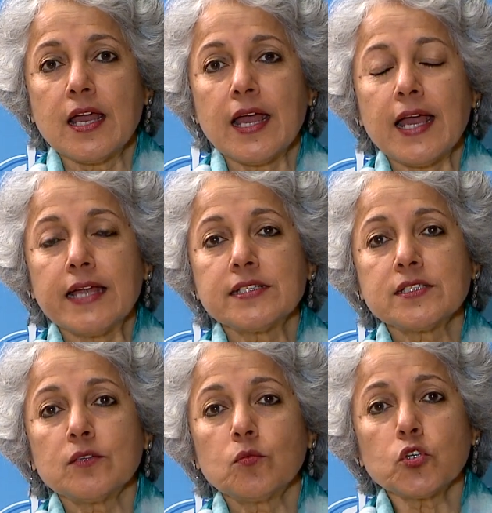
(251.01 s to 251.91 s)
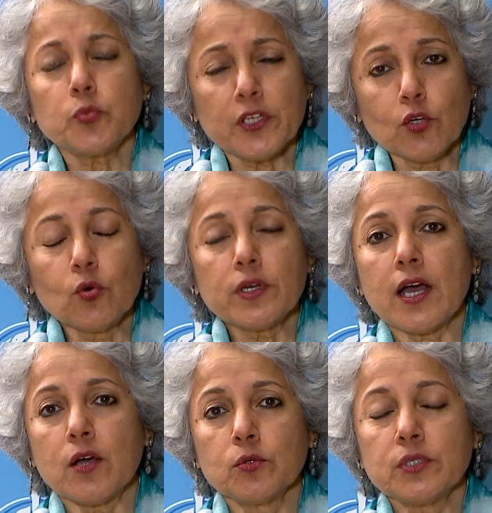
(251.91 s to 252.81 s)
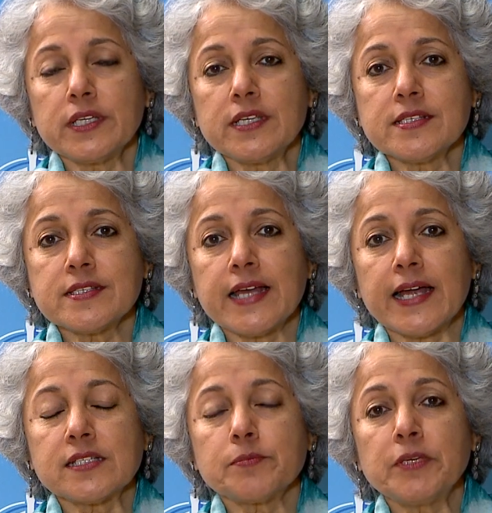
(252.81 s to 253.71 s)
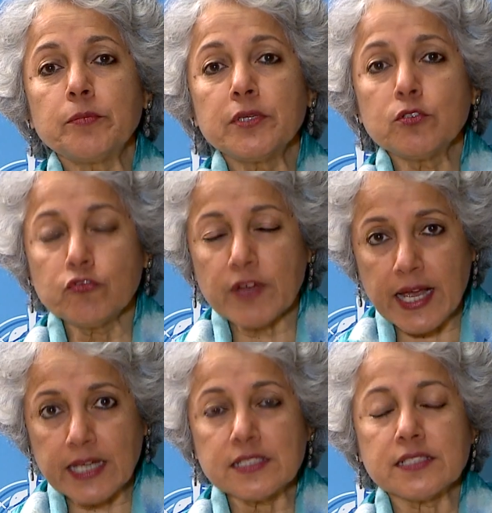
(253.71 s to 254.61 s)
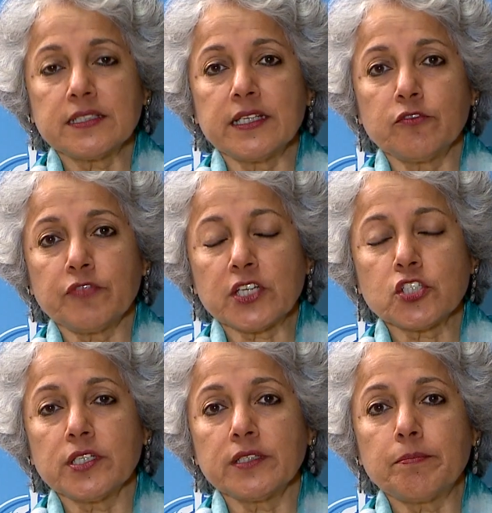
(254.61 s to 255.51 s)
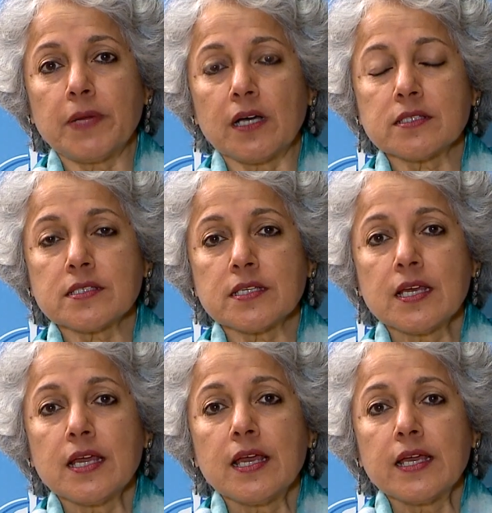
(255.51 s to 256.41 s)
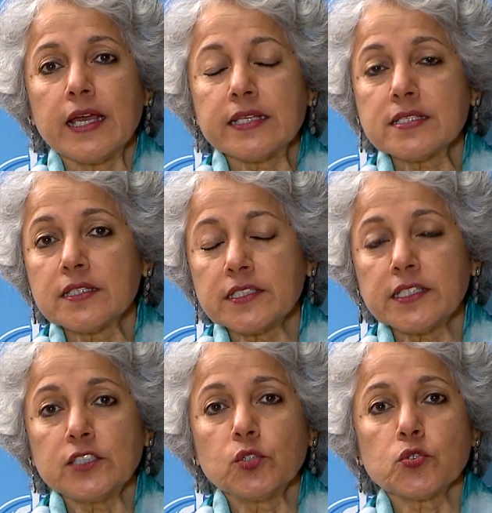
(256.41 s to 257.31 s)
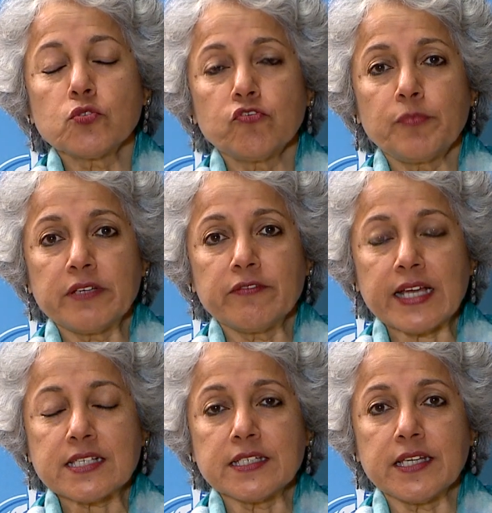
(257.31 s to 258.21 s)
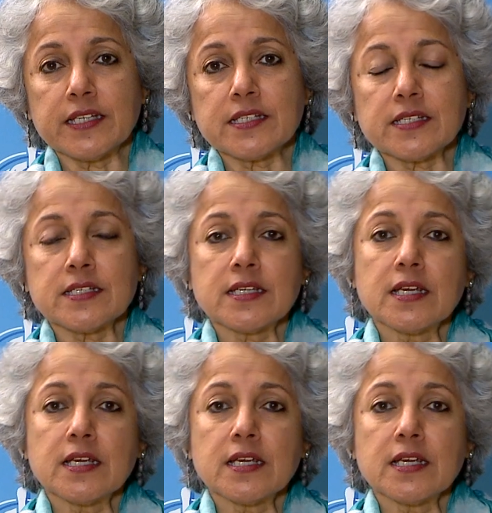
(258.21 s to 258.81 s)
And what we know now is that people who've had the infection in the past and certainly those who've been vaccinated